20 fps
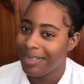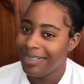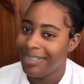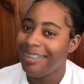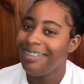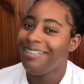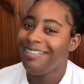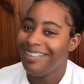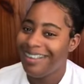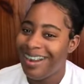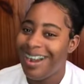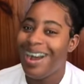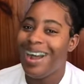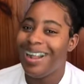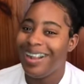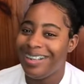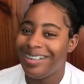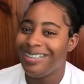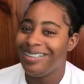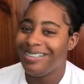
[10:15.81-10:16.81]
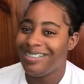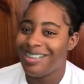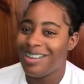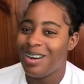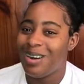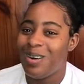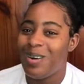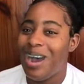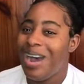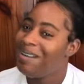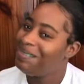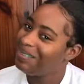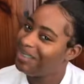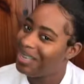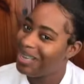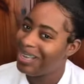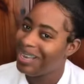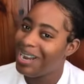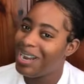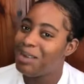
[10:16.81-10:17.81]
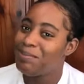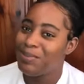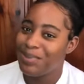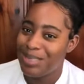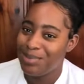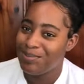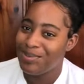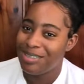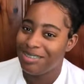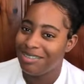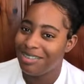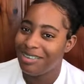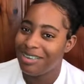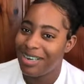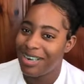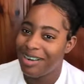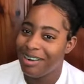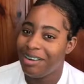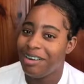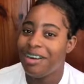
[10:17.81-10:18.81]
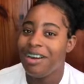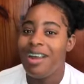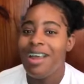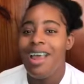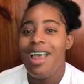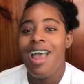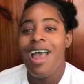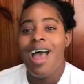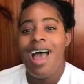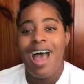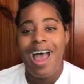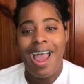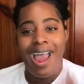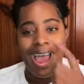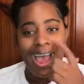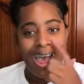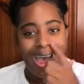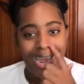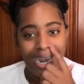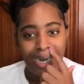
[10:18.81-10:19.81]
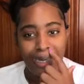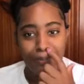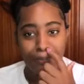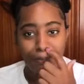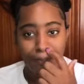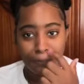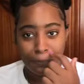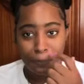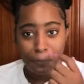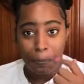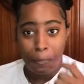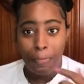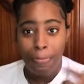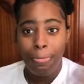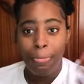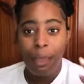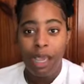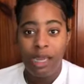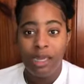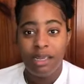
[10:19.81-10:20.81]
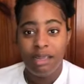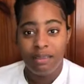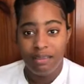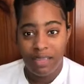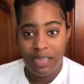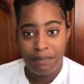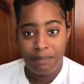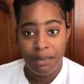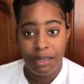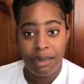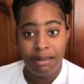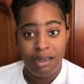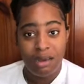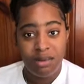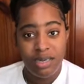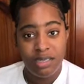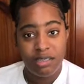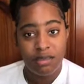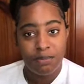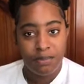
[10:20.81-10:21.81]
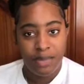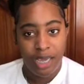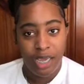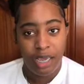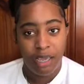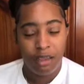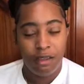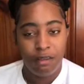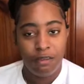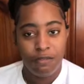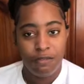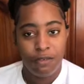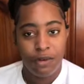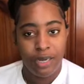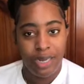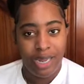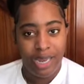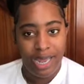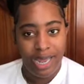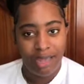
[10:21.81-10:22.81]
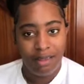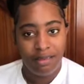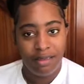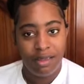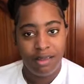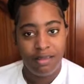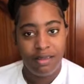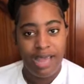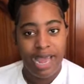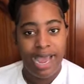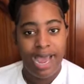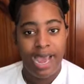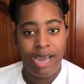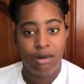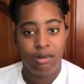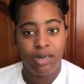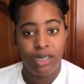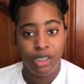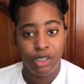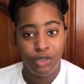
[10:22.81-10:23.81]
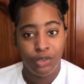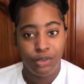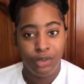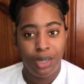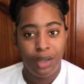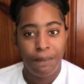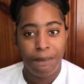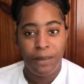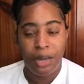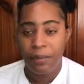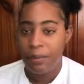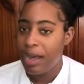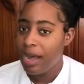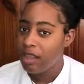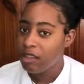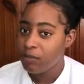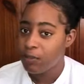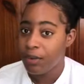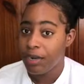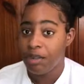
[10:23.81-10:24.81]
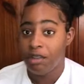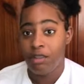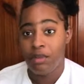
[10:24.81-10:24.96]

You see all this now. After you carry a pretty picture going on, I had the same day that I went to pay for the license, I had renewed my passport.